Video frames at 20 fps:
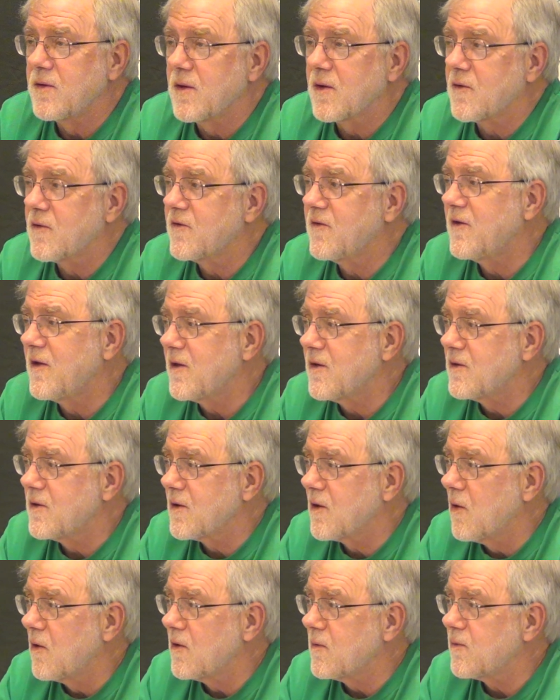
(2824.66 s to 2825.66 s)
in the Critique of
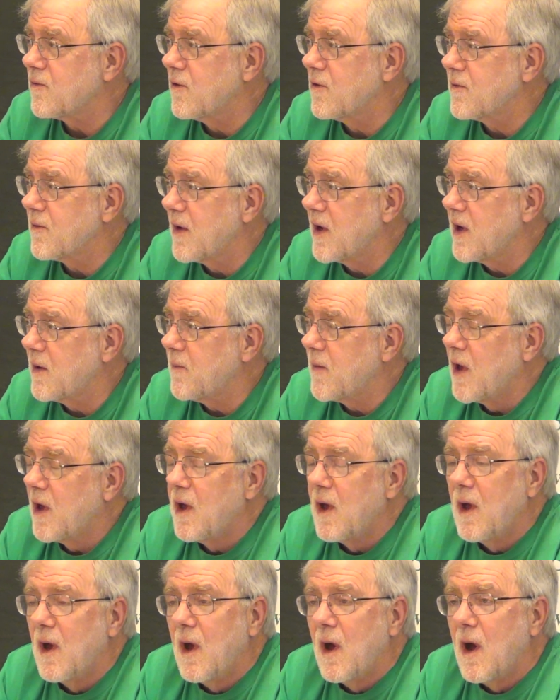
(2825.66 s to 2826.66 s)
the GOTA program.
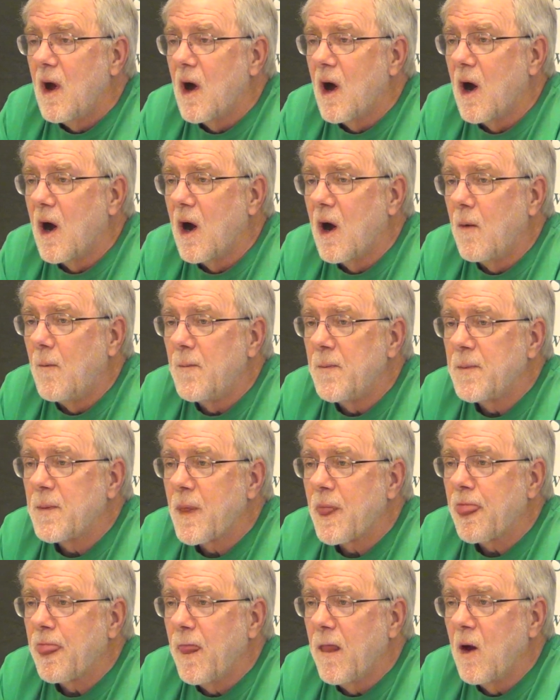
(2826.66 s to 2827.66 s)

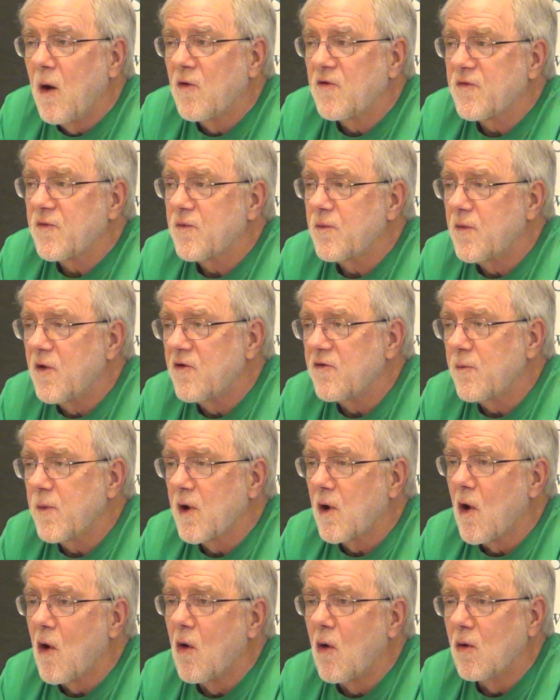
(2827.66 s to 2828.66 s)
There's
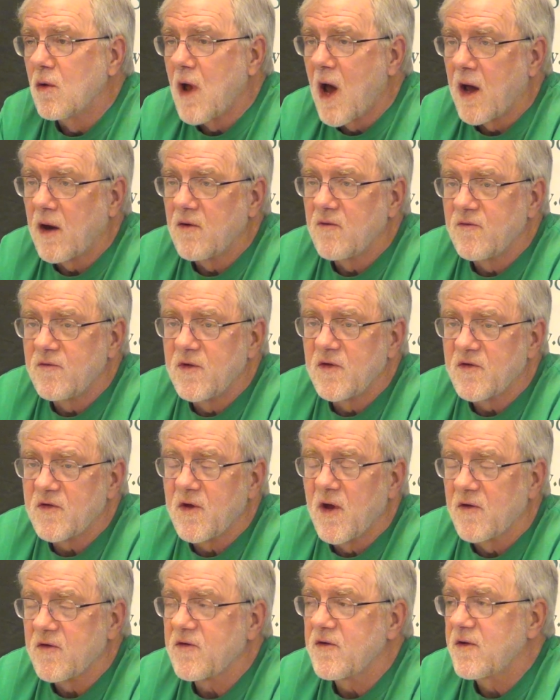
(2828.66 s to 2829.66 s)
been a whole lot of
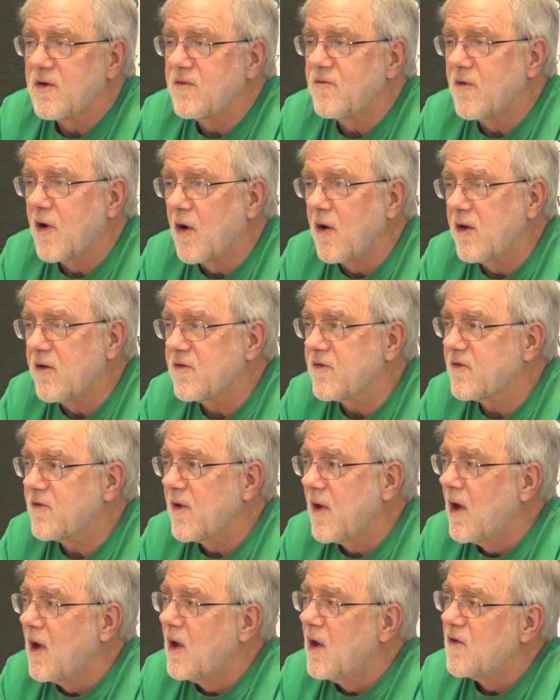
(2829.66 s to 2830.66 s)
discussion in
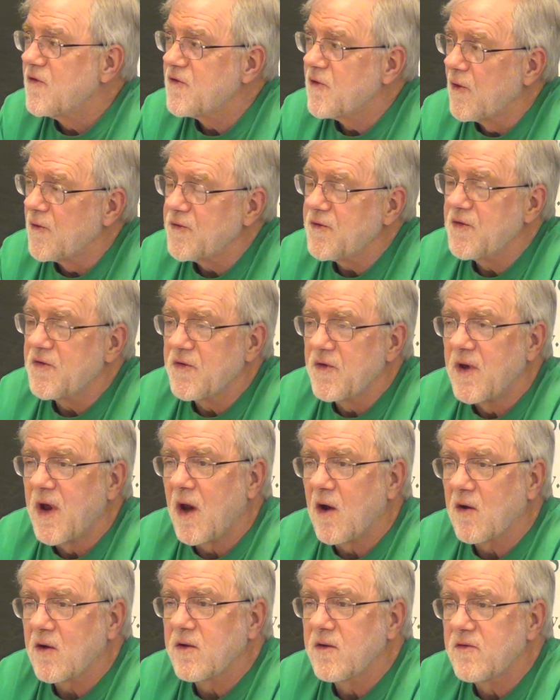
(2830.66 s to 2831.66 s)
various socialist and
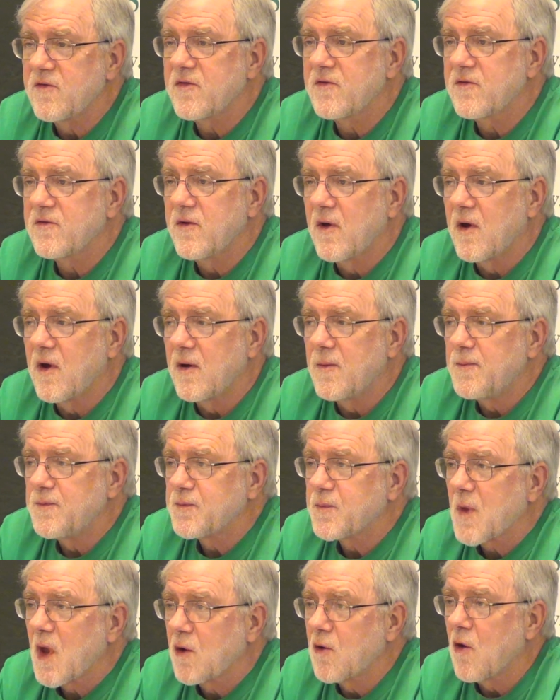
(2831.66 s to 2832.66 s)
anarchist
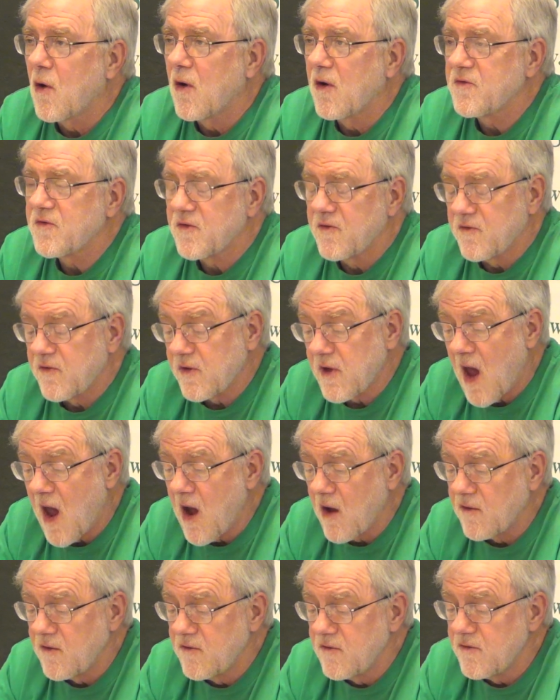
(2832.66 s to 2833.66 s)
currents as to
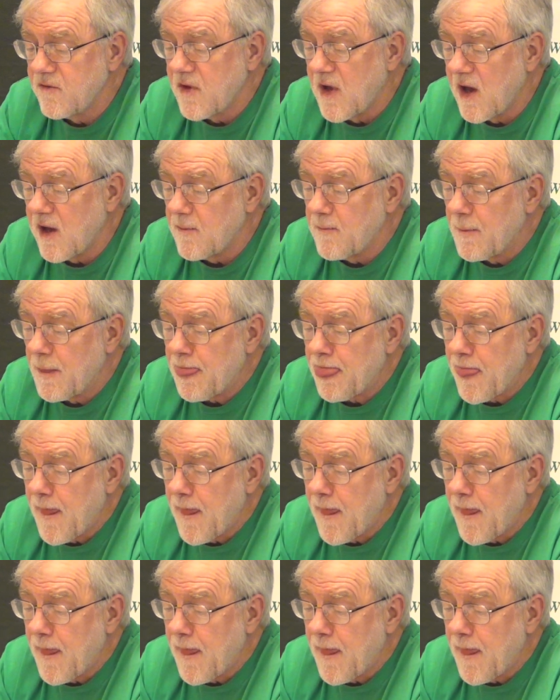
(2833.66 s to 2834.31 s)
how to do that.